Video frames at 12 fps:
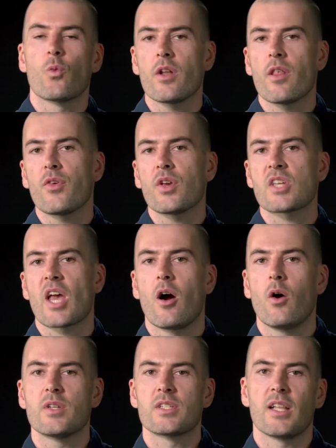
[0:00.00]
One of the things I
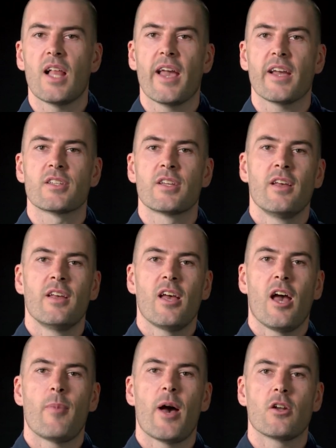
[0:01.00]
always liked
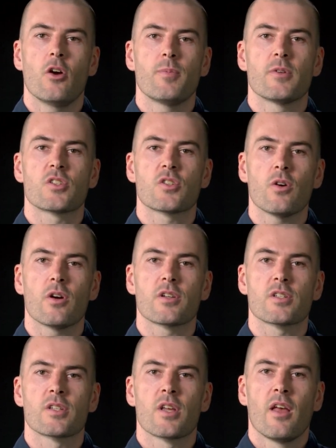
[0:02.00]
about open
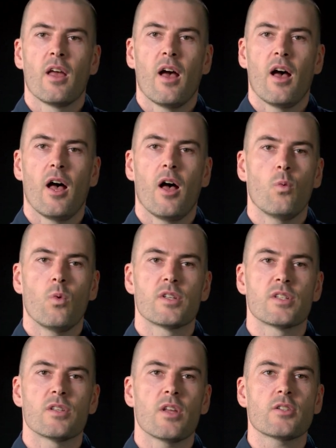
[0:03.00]
source
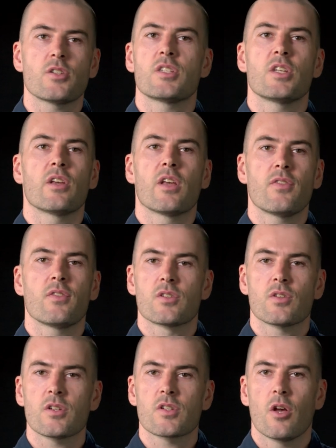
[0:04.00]
was not just that you get the
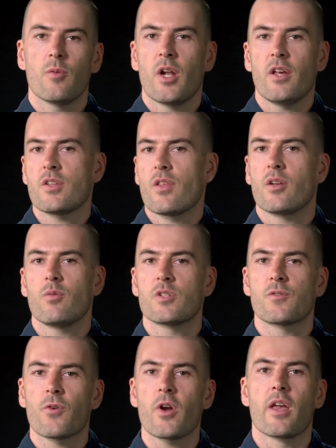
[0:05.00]
source code, but also that it
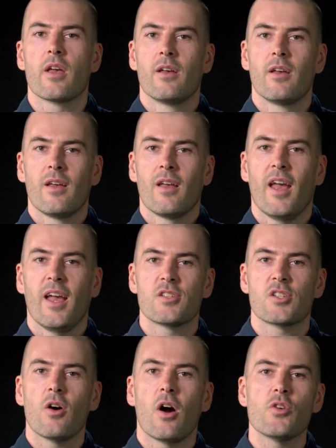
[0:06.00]
was free.
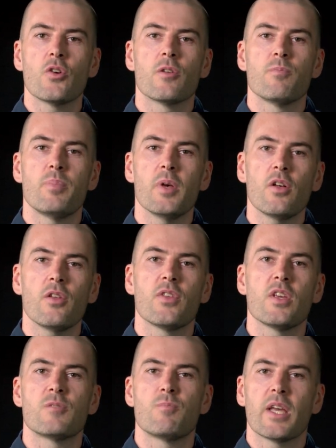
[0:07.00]
And so you could build
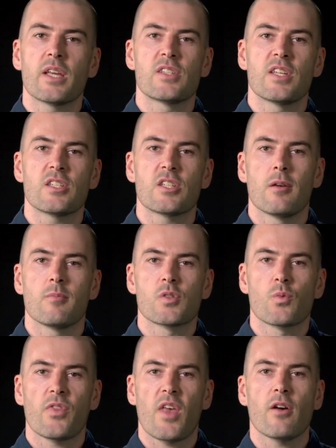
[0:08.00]
these big
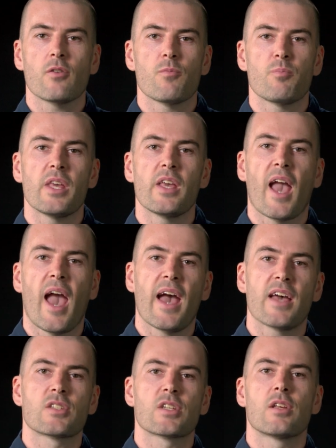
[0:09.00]
systems without being
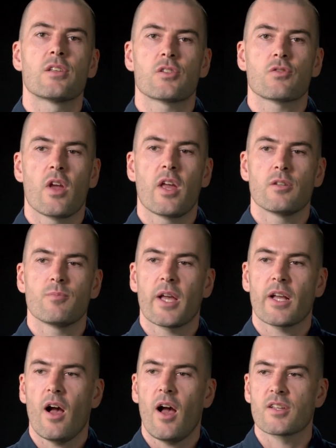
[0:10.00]
as constrained
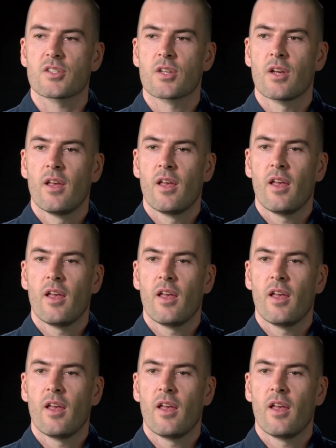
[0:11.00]
by cost.